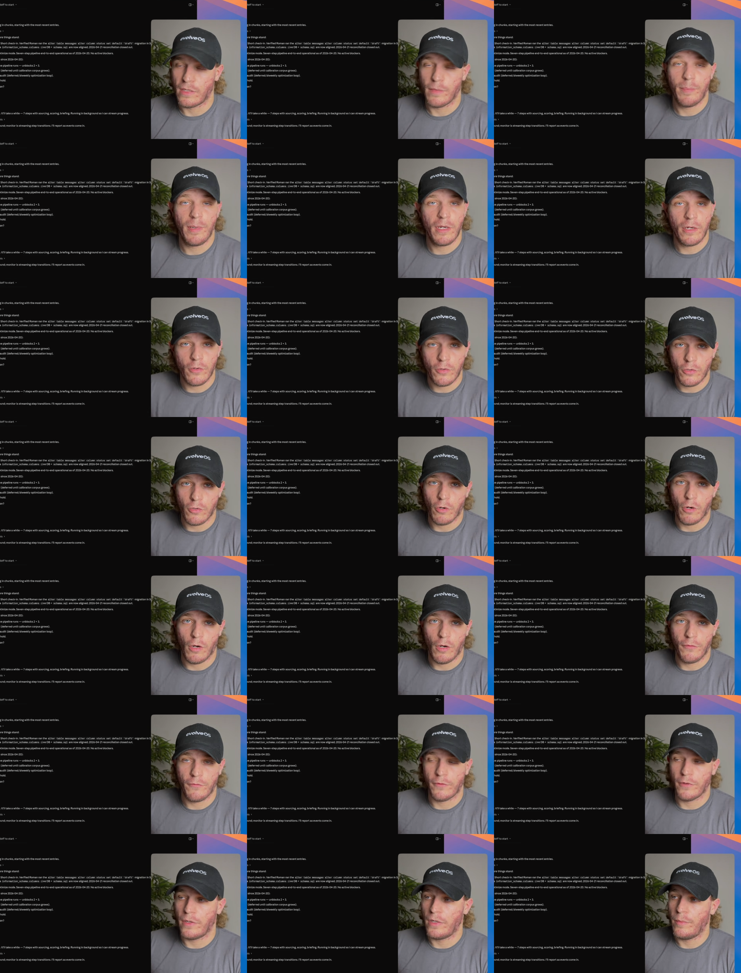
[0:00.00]
depending on your
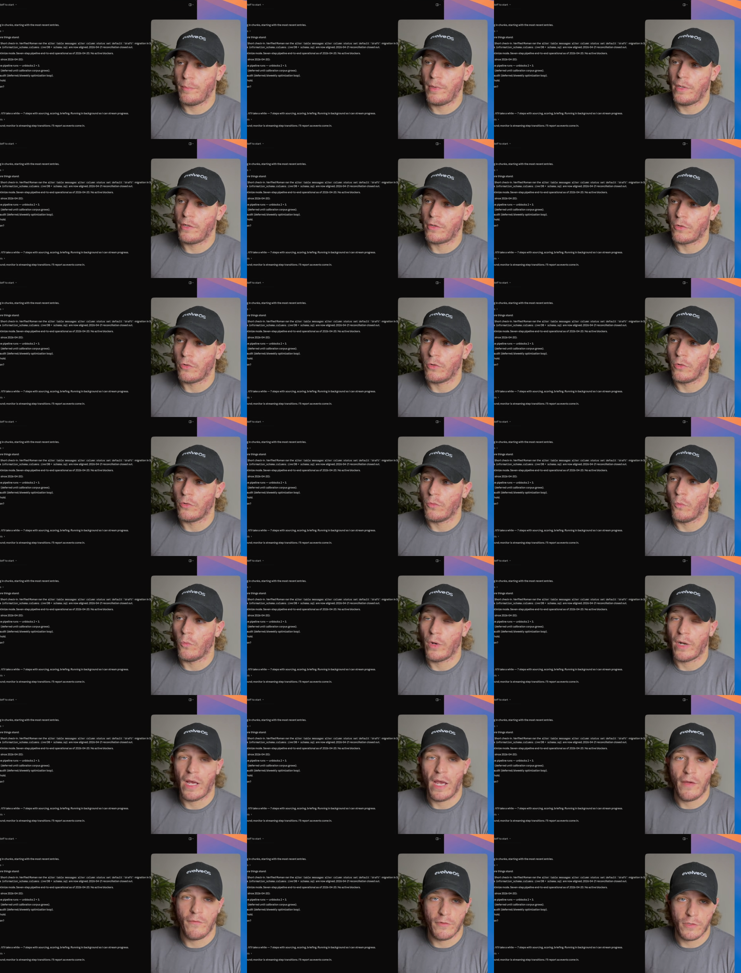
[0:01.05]
offer and depending on
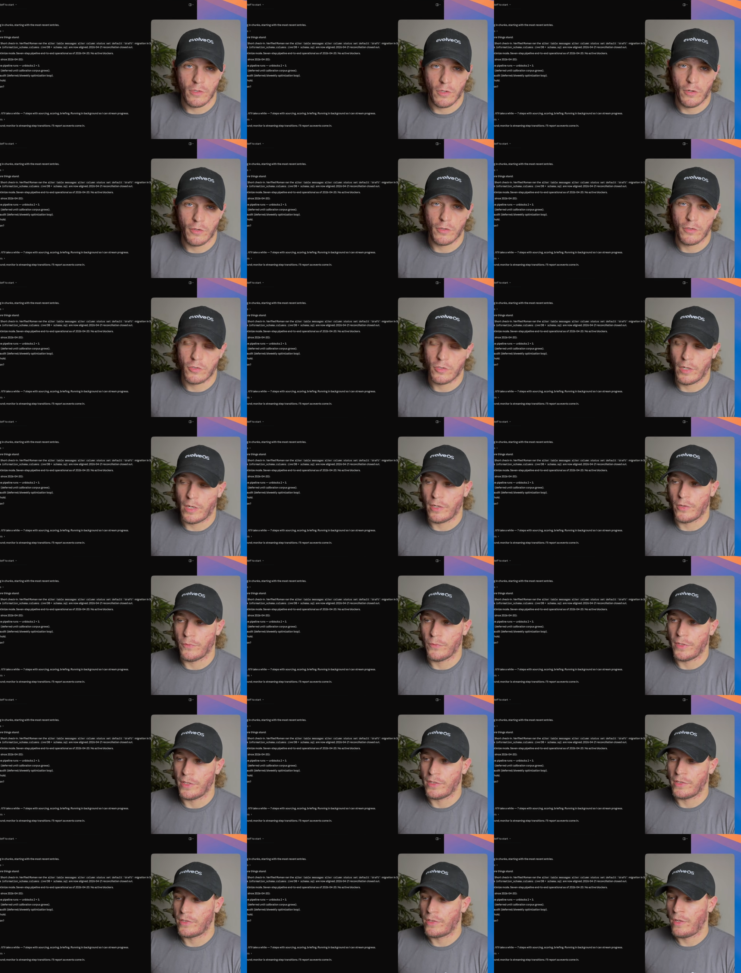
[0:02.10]
what avatar you're trying to
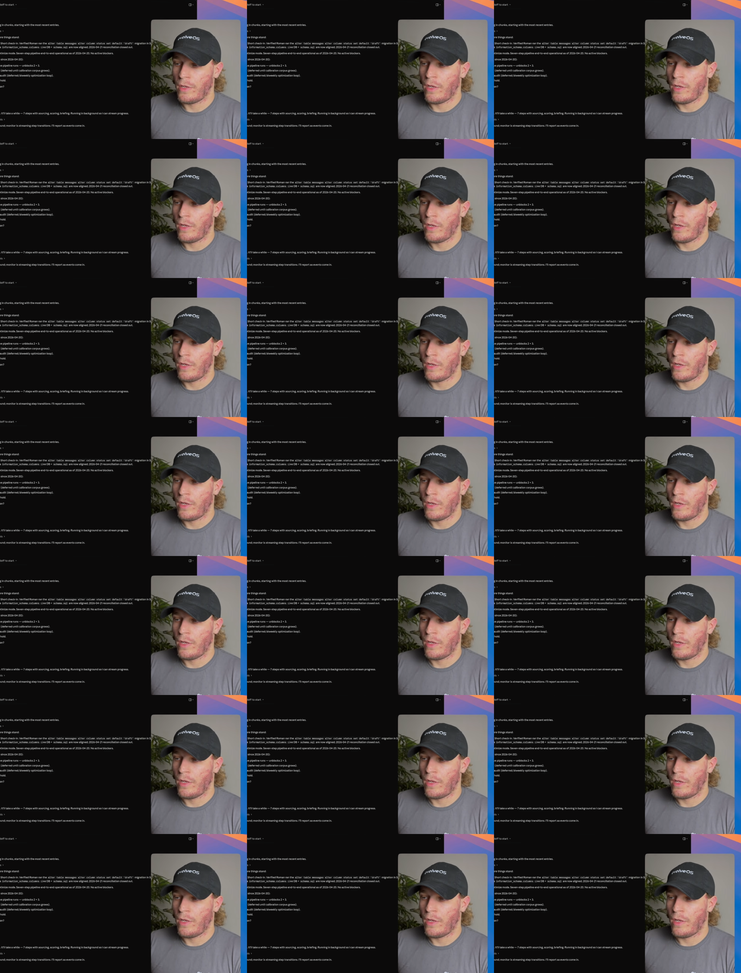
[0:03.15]
reach.